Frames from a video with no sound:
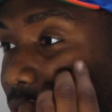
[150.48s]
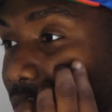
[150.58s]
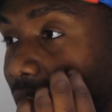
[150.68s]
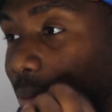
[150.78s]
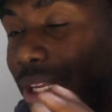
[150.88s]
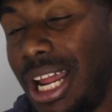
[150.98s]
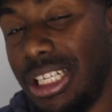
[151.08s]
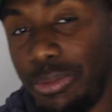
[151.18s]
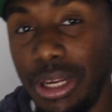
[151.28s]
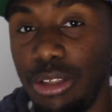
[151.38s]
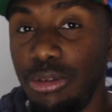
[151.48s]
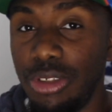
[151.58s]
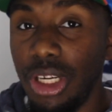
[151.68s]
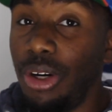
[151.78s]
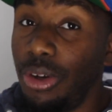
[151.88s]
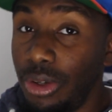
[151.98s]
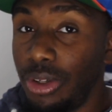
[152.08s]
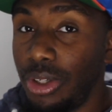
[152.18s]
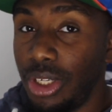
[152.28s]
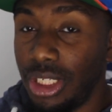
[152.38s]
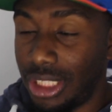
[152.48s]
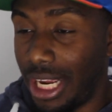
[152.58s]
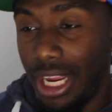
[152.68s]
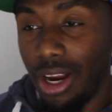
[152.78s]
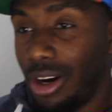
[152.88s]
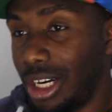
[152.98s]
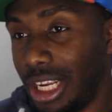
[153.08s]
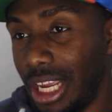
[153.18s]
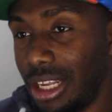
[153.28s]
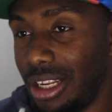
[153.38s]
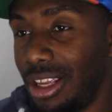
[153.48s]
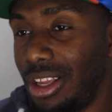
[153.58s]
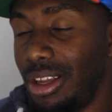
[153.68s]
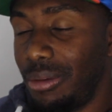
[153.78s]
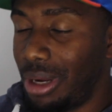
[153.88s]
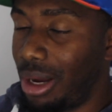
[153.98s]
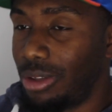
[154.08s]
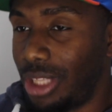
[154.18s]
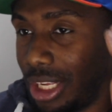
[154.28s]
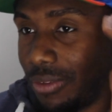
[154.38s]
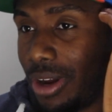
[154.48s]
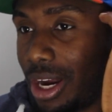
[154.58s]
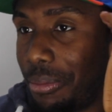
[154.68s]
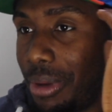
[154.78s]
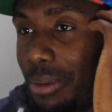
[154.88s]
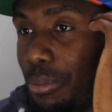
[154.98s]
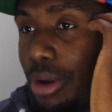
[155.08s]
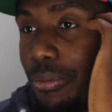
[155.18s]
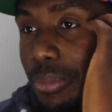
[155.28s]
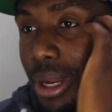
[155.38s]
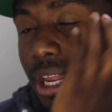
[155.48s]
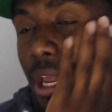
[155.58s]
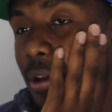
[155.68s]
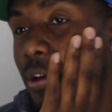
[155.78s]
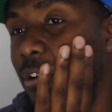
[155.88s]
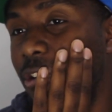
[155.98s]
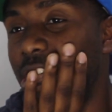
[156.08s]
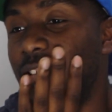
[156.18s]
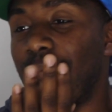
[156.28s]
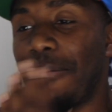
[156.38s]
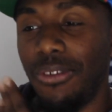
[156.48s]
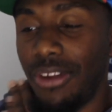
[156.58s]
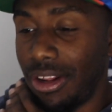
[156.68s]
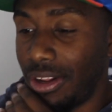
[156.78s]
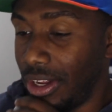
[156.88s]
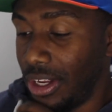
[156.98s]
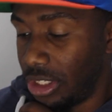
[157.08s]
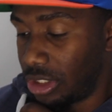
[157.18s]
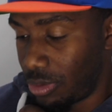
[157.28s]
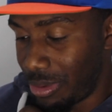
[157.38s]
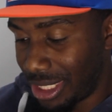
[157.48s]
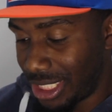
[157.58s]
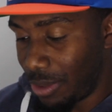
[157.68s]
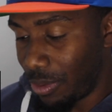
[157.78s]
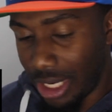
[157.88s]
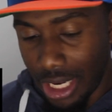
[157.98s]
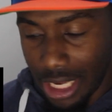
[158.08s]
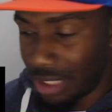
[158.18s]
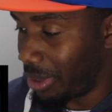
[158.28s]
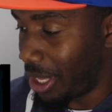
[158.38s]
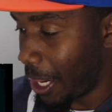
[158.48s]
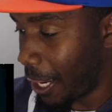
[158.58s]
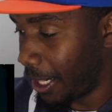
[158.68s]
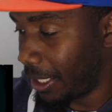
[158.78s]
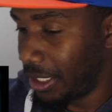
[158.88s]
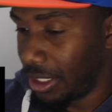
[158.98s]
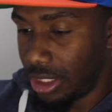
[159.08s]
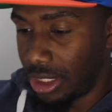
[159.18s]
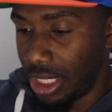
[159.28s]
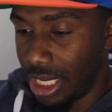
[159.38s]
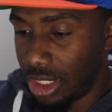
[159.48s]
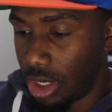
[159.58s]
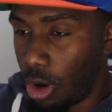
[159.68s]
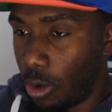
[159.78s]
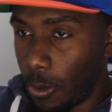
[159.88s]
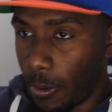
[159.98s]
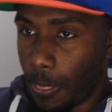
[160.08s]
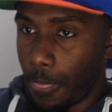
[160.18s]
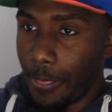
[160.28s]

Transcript: I'm saying? Let me not speak too soon. I ain't heard it yet. But I don't think it's fire, man. Boy, from Peckham, you know what I'm saying? He representing. So we about to see what it is, man. So let's go.